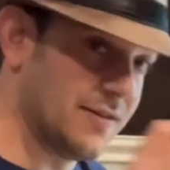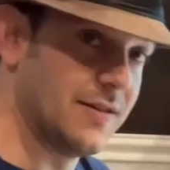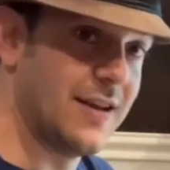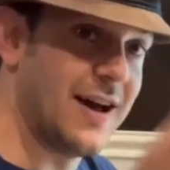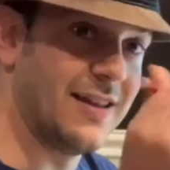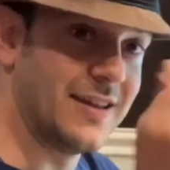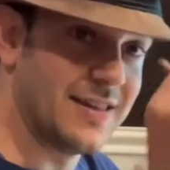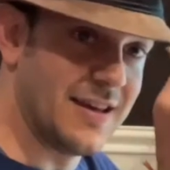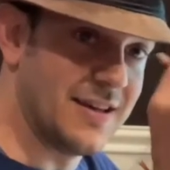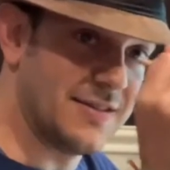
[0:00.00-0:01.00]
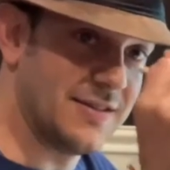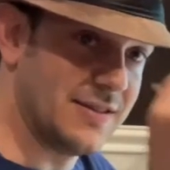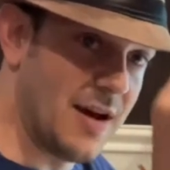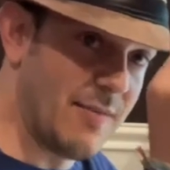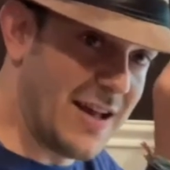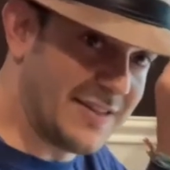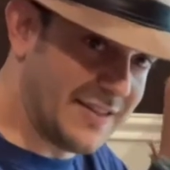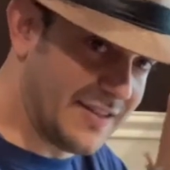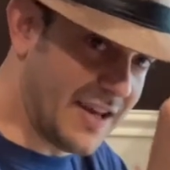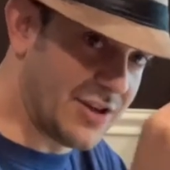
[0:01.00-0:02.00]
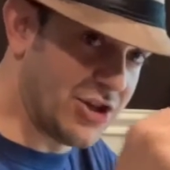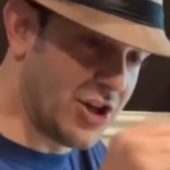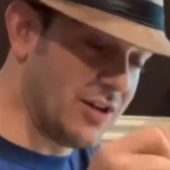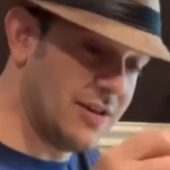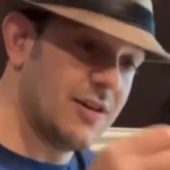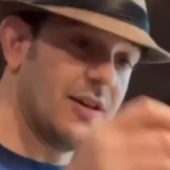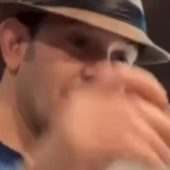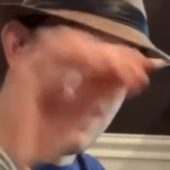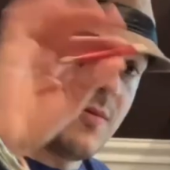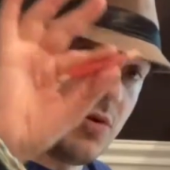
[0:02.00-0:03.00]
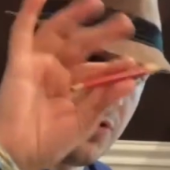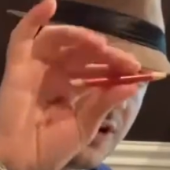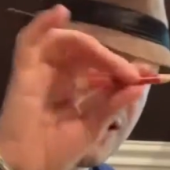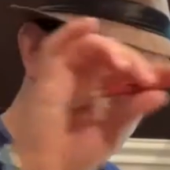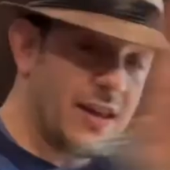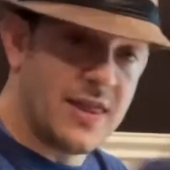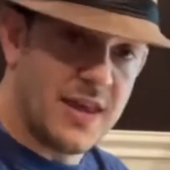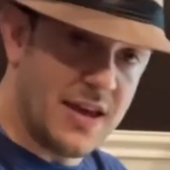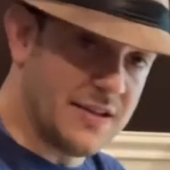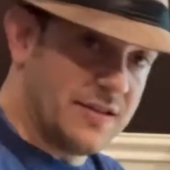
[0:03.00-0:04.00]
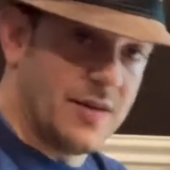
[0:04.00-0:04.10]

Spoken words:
Not like this, I'm not sketching. I'm holding it like this and I'm